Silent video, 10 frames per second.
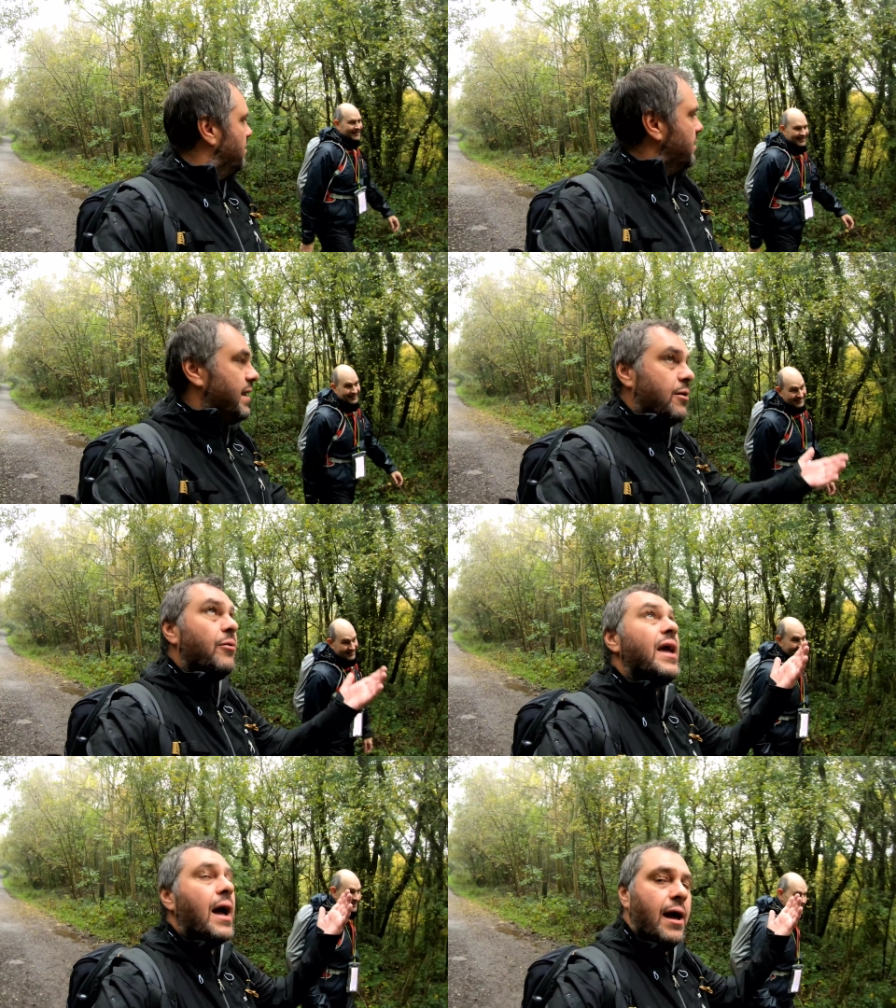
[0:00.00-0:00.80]
and here
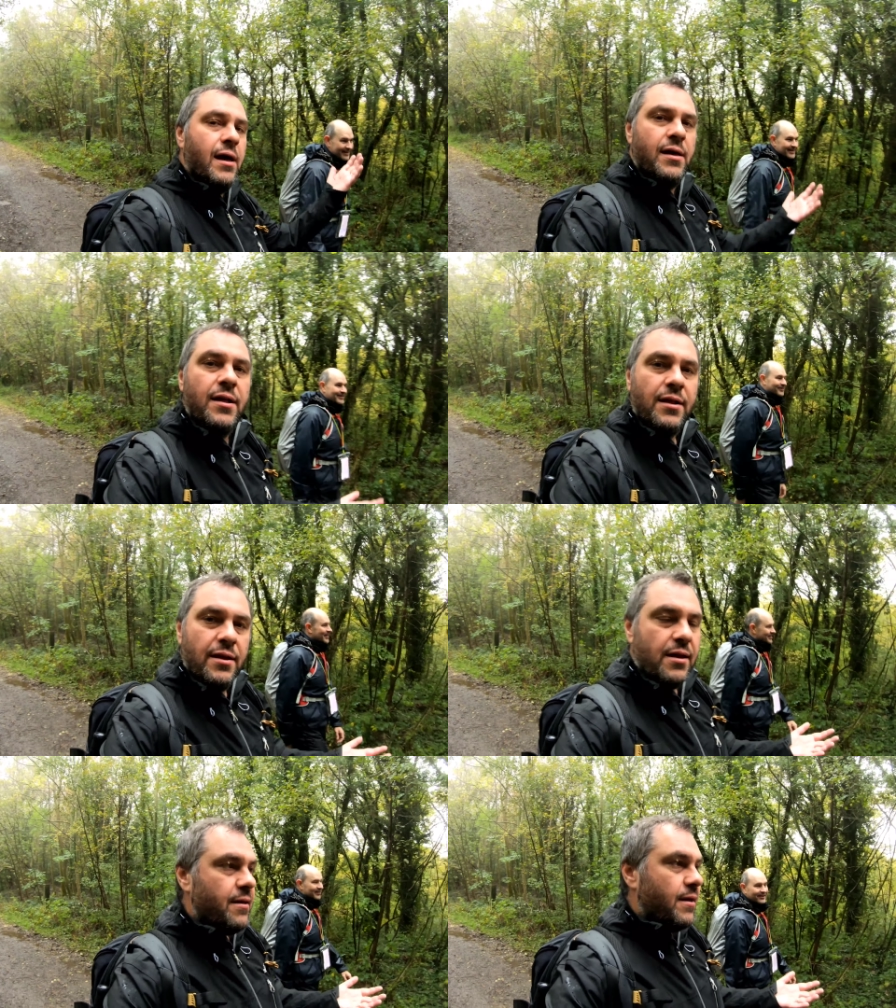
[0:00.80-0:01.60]
we are
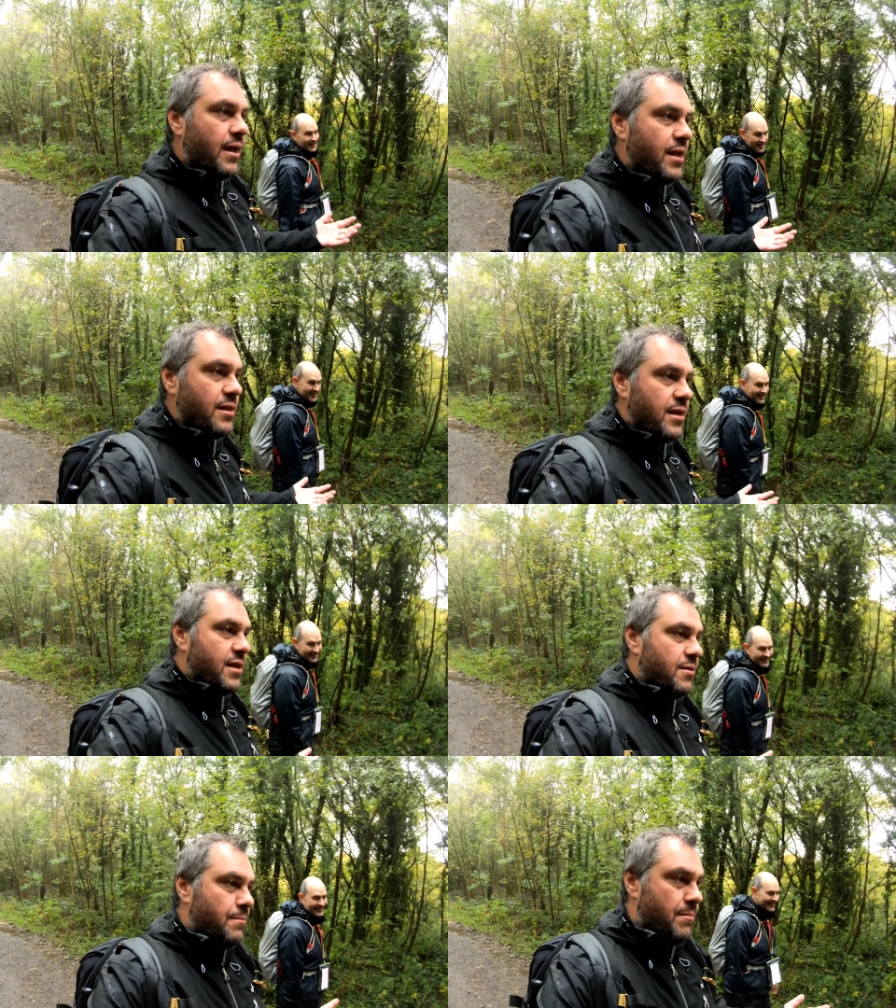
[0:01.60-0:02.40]
in the,
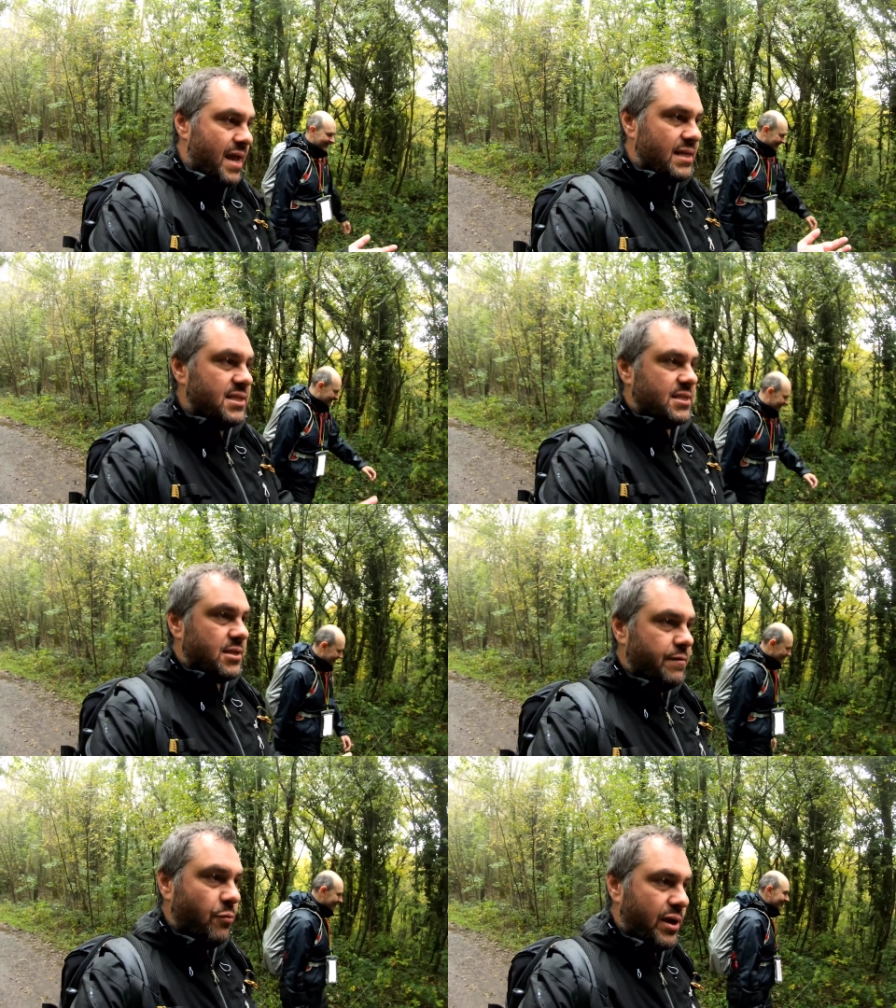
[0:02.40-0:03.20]
the
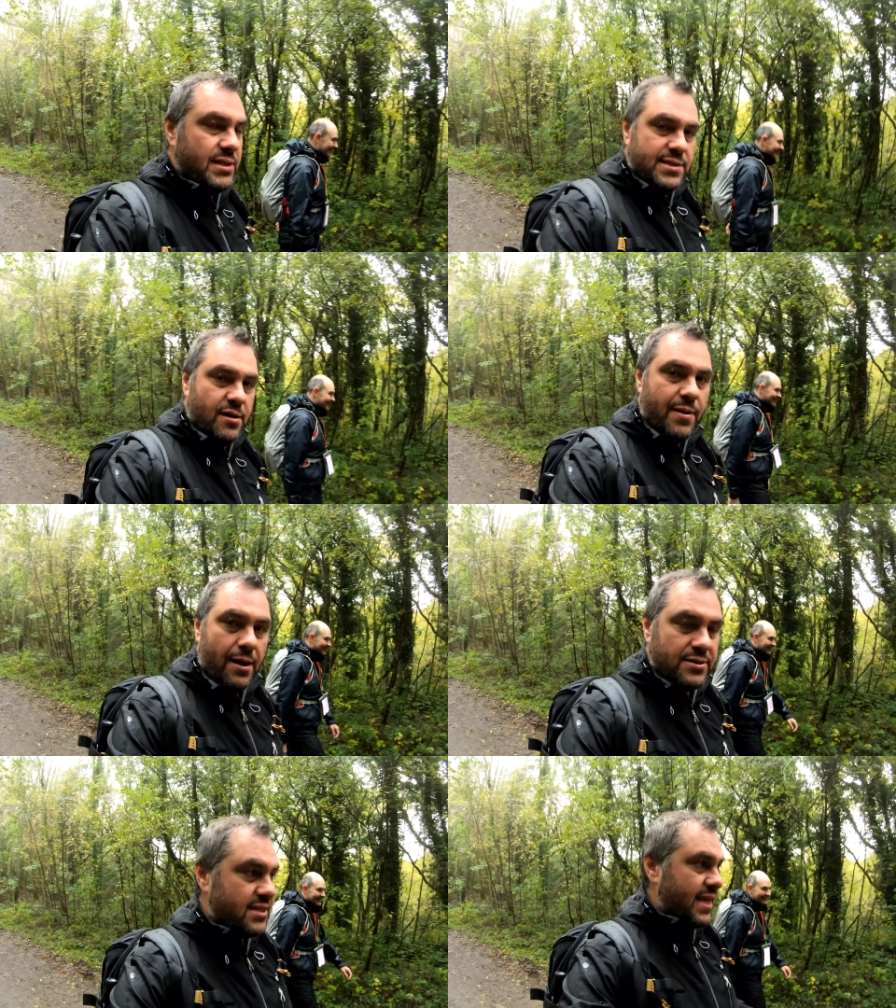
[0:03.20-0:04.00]
midst of winter,
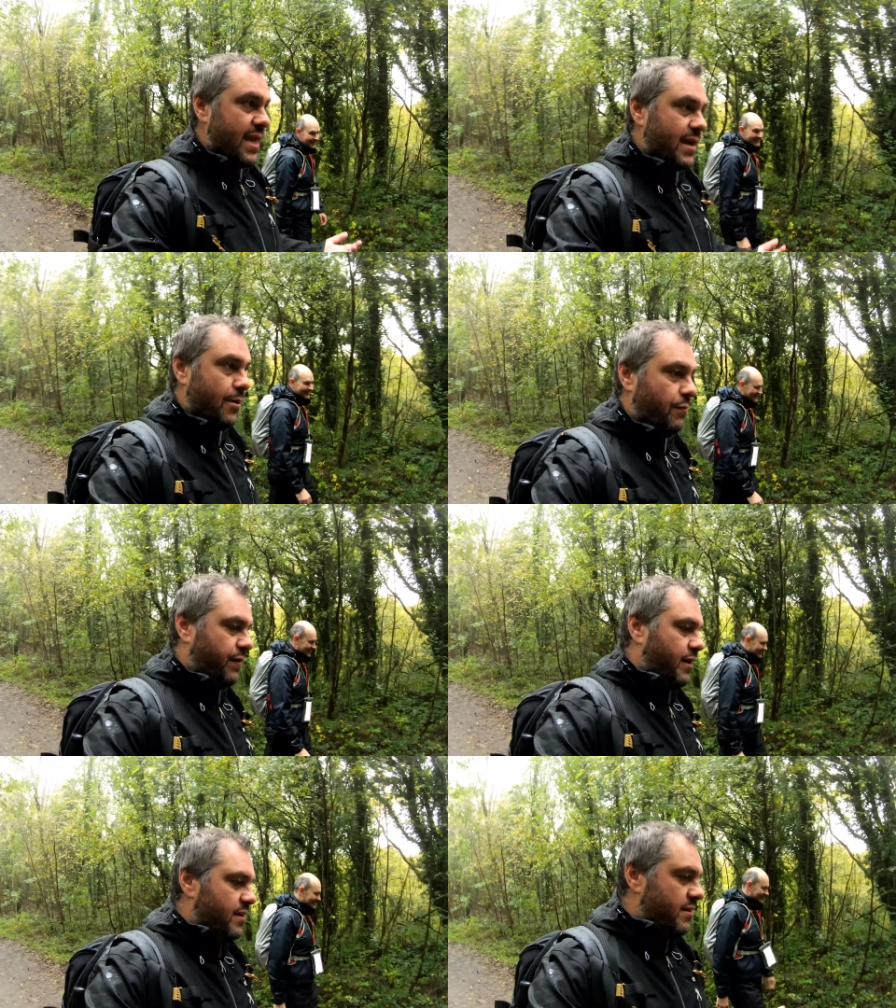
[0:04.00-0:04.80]
about to take
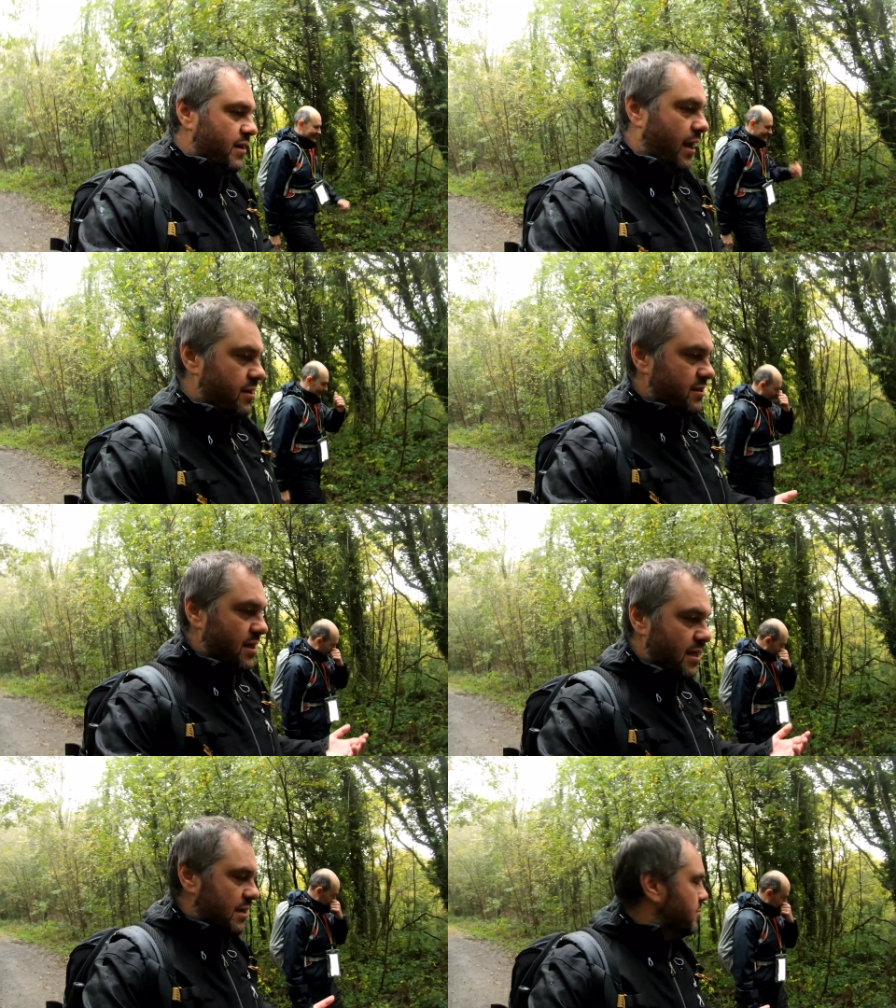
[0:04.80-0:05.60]
over, and
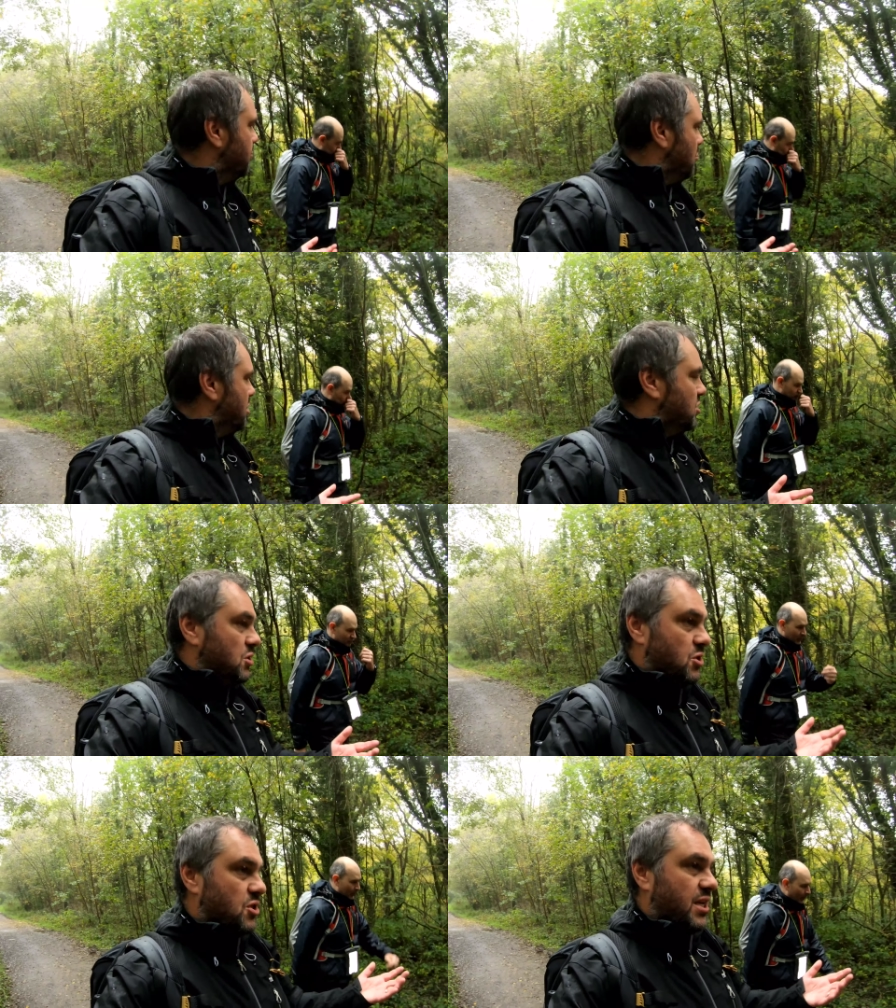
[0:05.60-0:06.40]

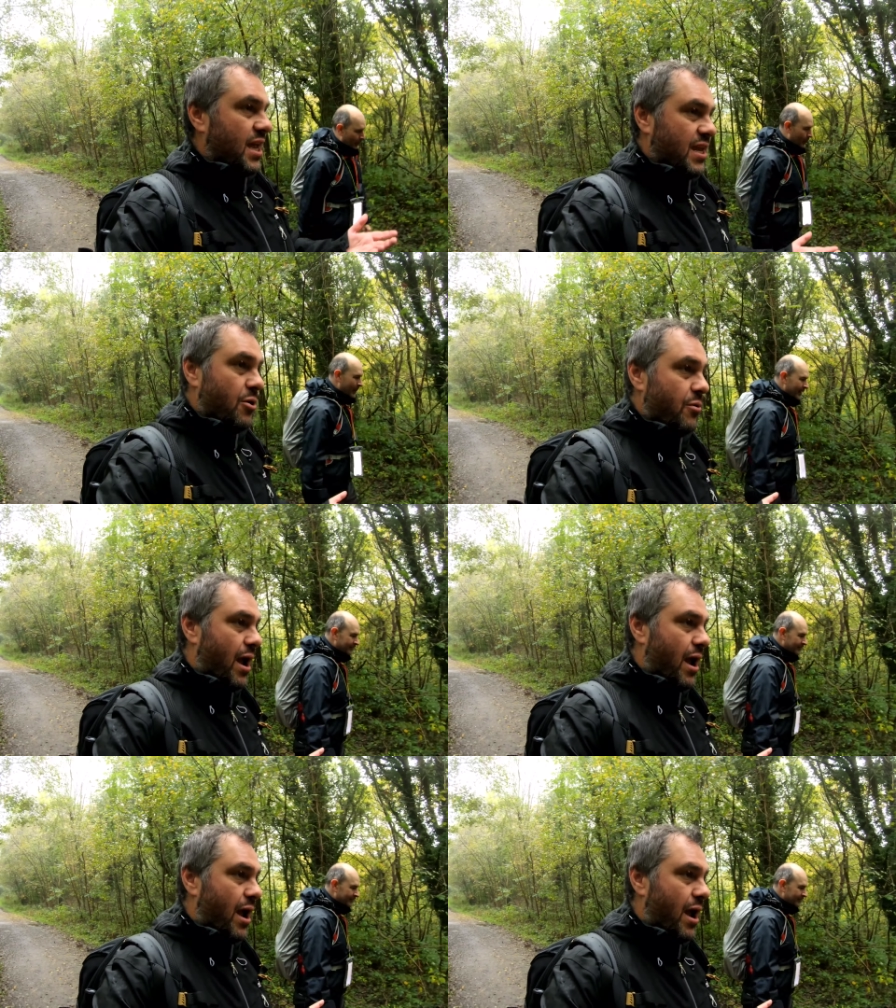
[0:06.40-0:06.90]
just getting.